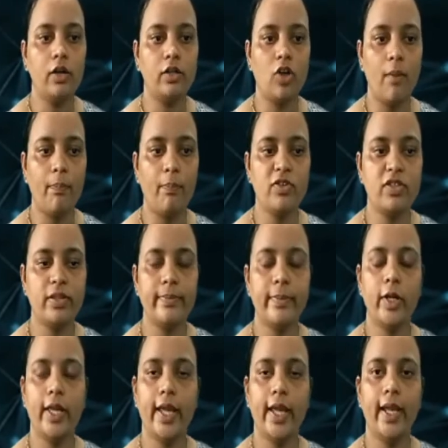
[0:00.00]
topmost symbol
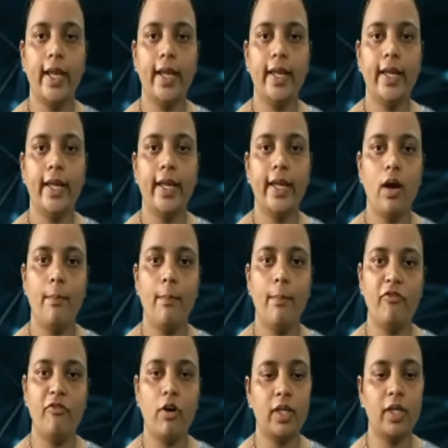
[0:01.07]
A,
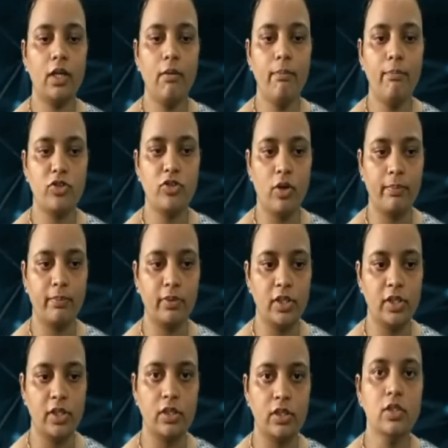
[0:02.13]
performing a push
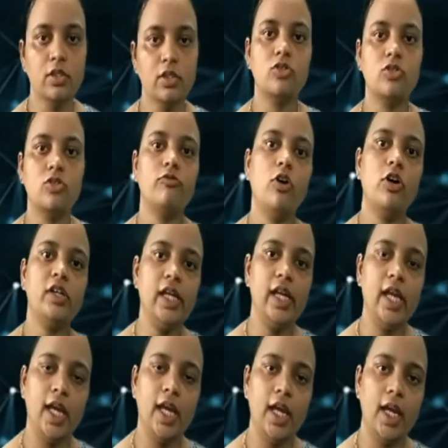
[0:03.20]
operation. So for
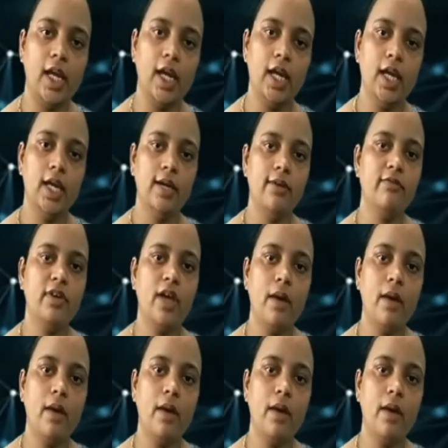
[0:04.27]
A, we are